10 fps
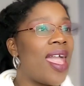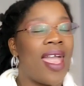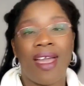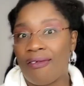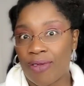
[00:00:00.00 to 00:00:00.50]

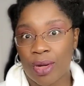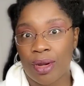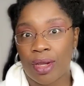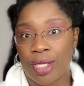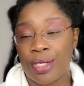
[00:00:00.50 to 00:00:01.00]

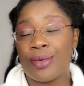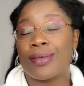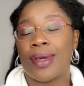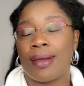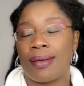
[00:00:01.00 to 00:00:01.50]
Ever. You
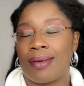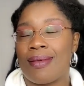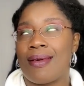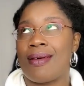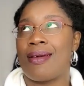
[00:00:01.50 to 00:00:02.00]
could
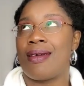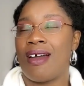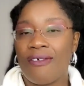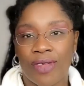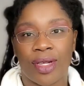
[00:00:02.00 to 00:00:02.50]

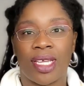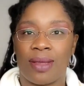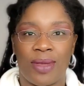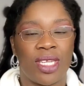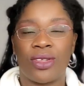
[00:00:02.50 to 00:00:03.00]
ever
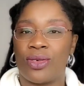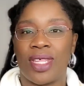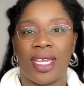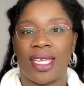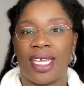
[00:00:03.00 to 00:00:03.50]
get me to do
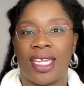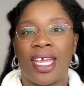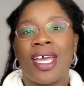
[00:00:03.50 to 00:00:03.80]
that again.